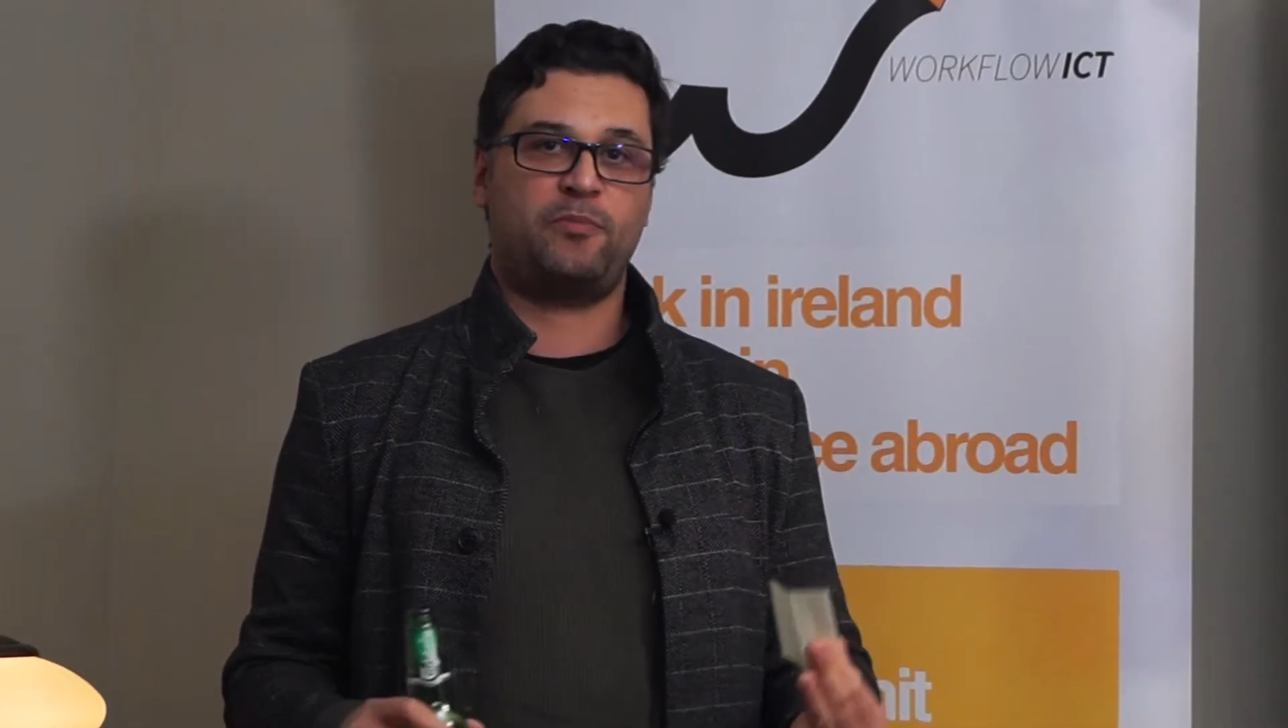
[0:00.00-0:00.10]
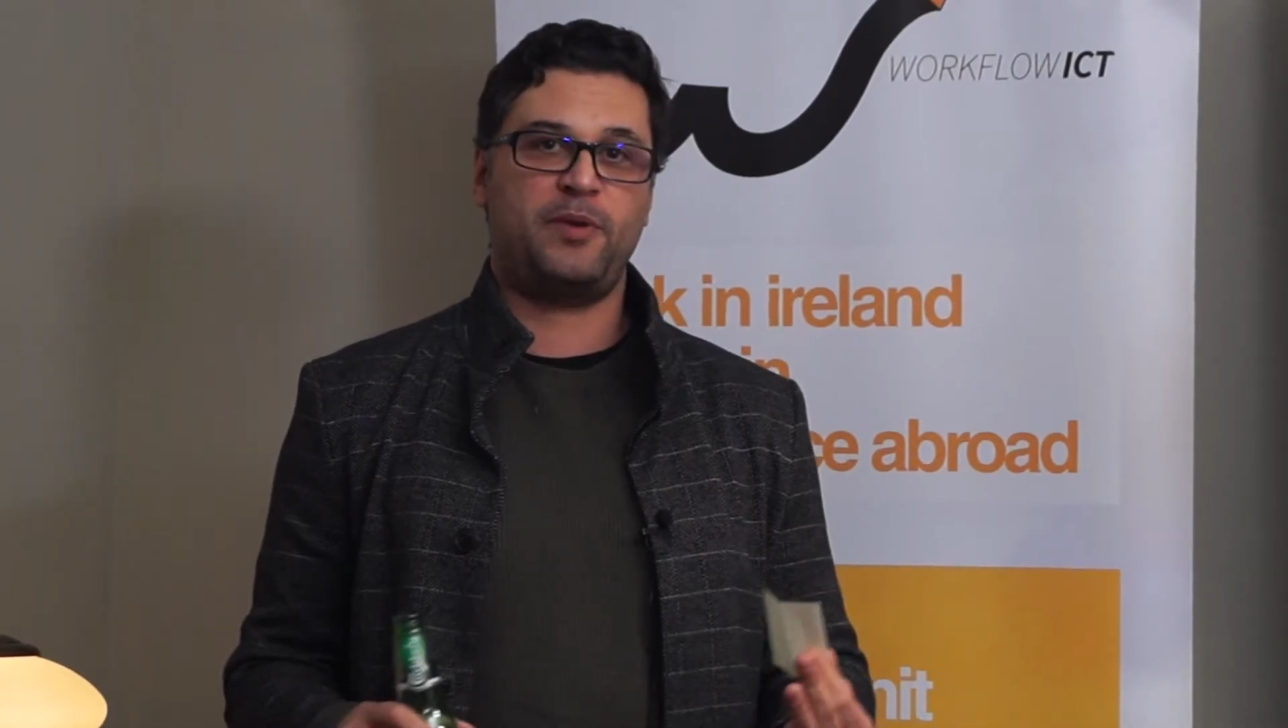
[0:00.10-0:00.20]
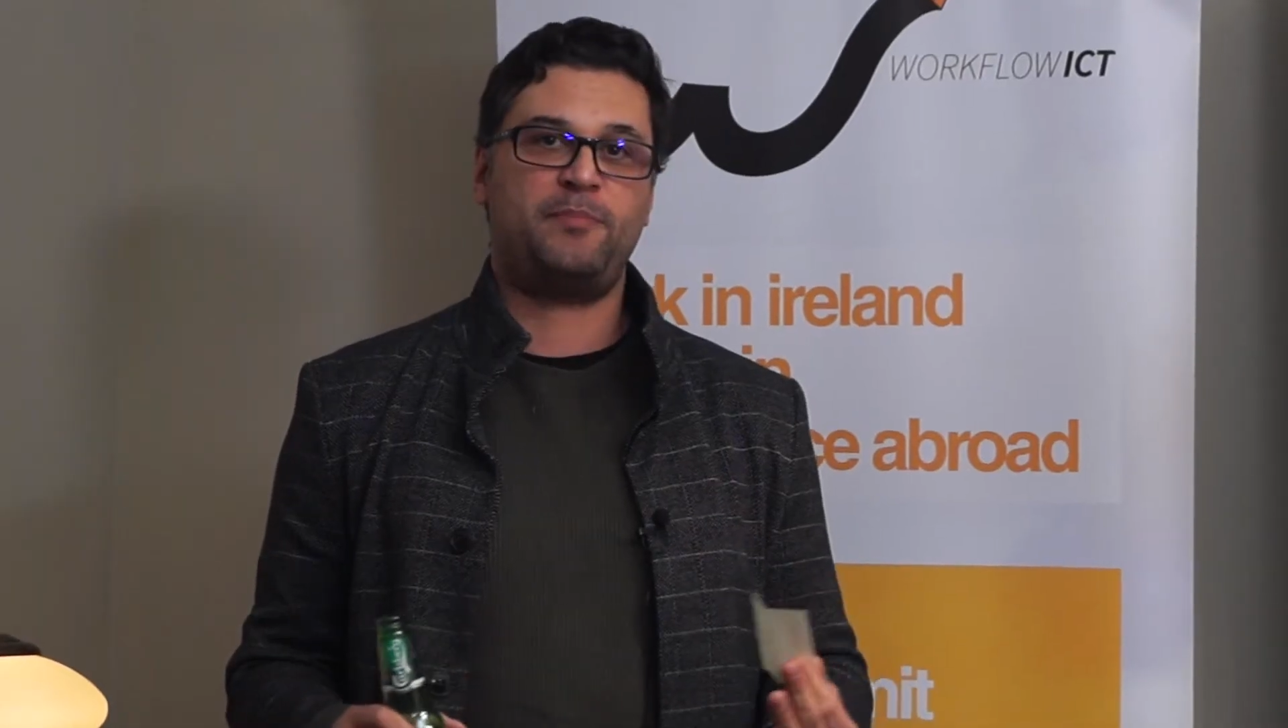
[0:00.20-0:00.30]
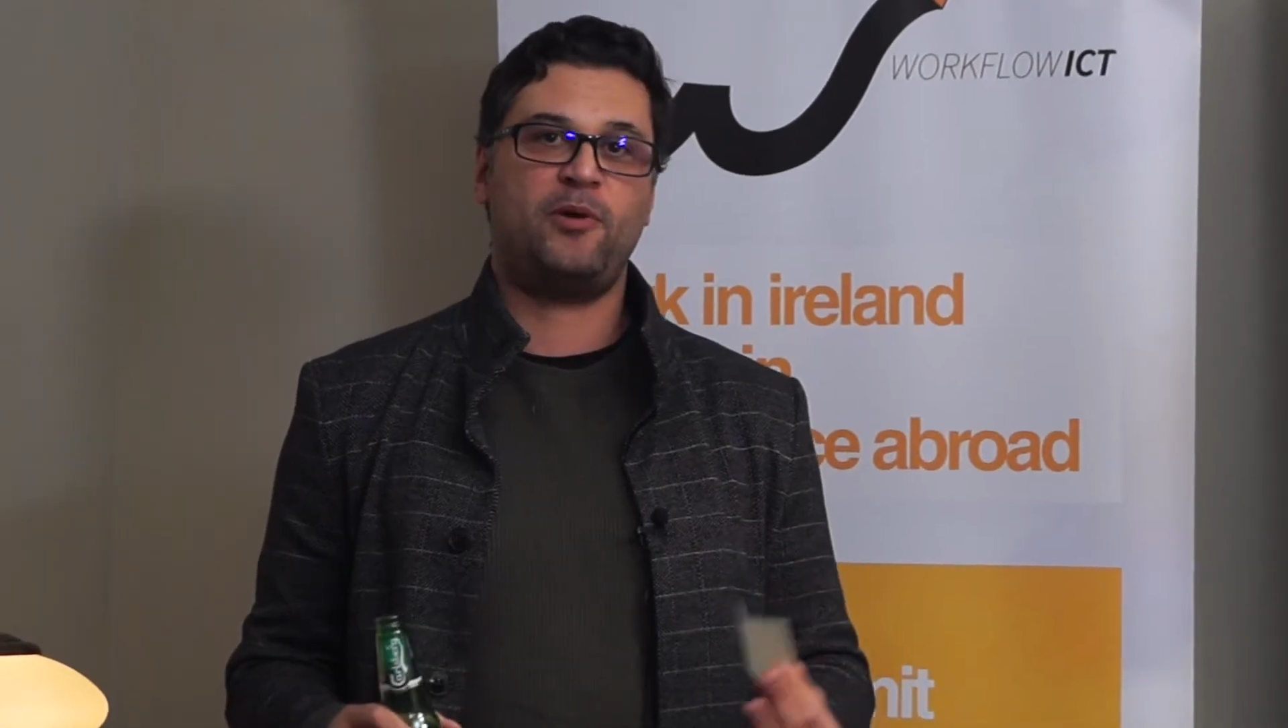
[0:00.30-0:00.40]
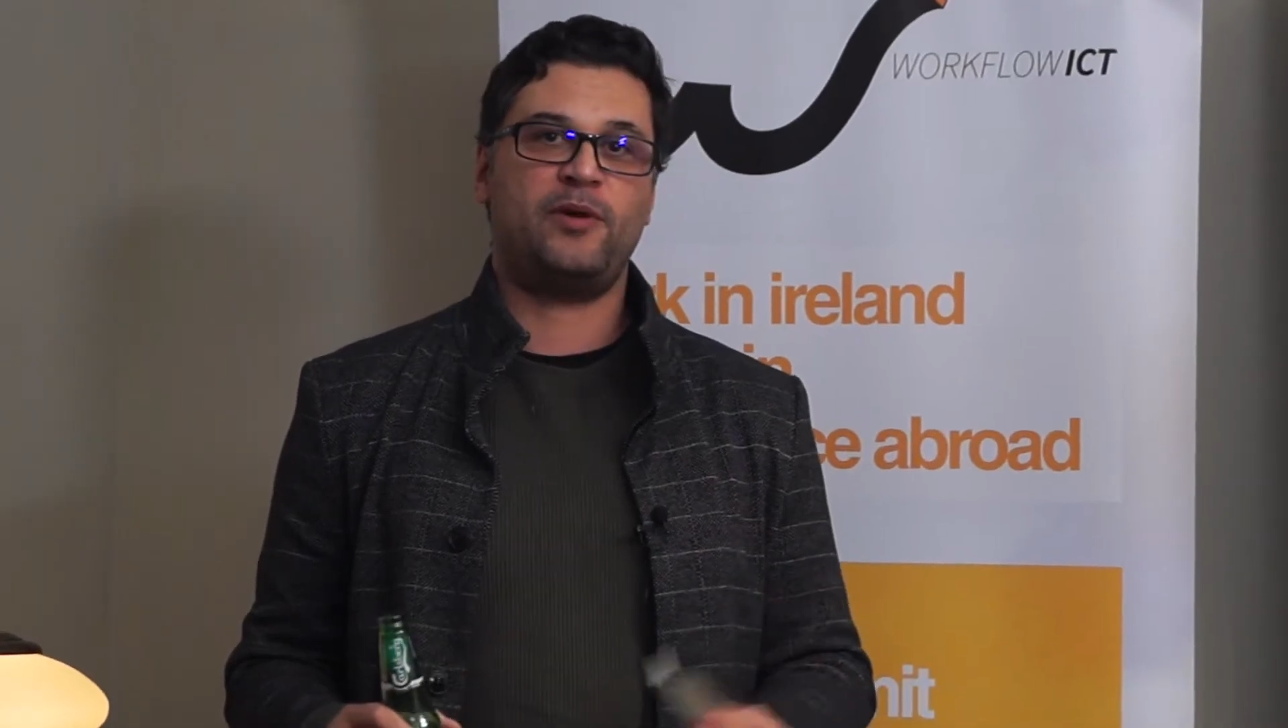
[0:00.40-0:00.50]

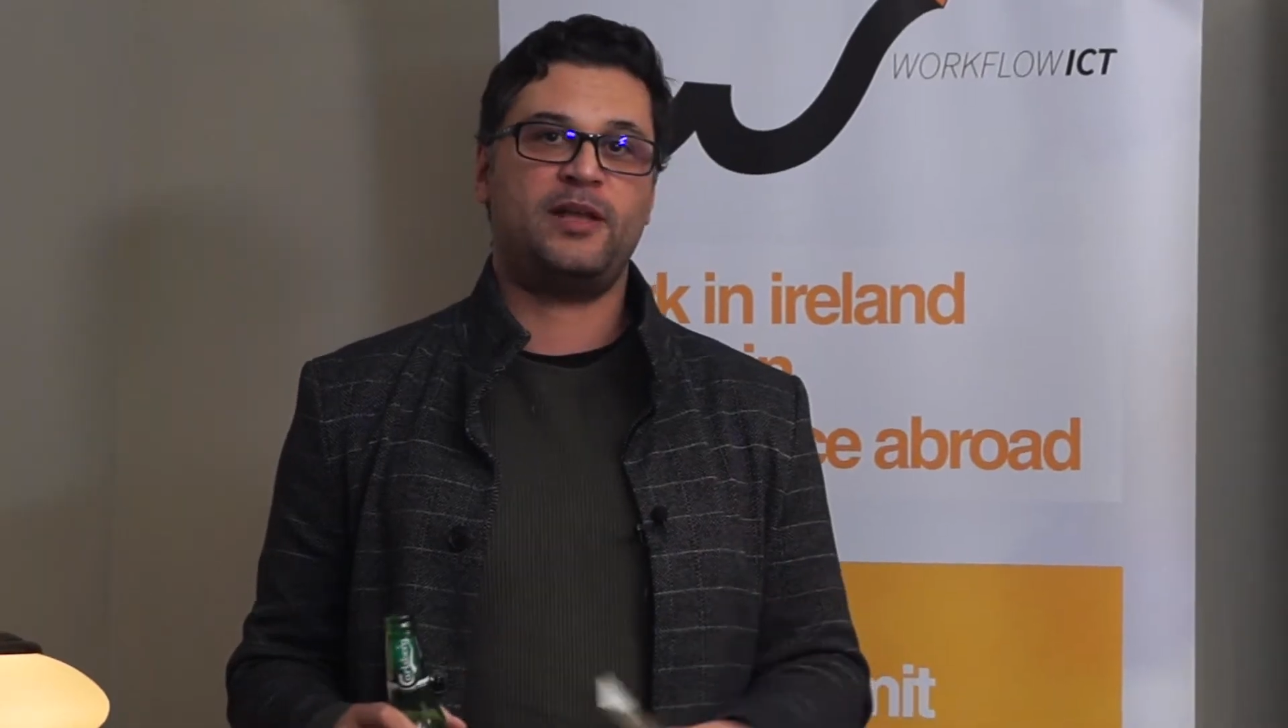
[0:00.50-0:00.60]
people,